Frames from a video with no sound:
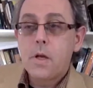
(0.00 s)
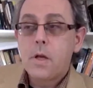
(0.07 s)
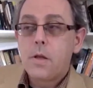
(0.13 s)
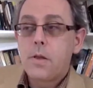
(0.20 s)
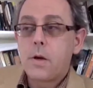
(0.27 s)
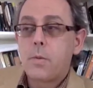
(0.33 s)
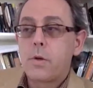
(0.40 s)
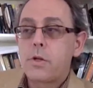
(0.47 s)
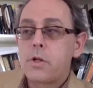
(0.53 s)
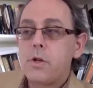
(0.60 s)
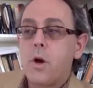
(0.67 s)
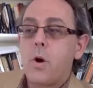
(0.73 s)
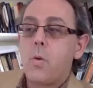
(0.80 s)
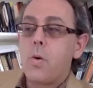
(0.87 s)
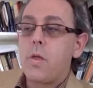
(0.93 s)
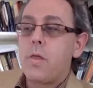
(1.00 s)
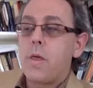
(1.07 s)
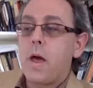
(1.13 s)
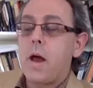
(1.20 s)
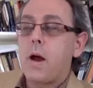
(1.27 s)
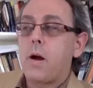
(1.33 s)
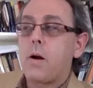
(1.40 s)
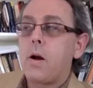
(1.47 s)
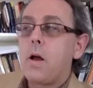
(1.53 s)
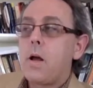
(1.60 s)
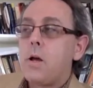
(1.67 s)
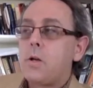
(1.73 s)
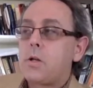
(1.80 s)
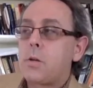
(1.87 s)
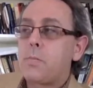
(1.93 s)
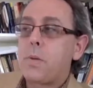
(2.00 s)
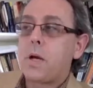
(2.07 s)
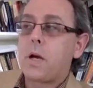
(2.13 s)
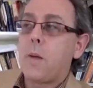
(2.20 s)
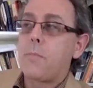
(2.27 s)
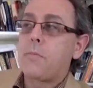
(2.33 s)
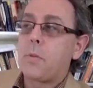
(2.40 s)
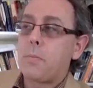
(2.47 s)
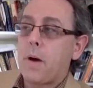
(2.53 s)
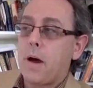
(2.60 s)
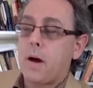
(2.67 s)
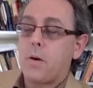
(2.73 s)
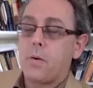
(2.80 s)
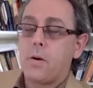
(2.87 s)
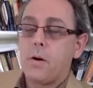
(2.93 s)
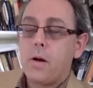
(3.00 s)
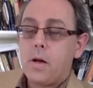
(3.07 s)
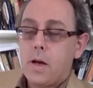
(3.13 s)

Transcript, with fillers: There was no one there to pick up the power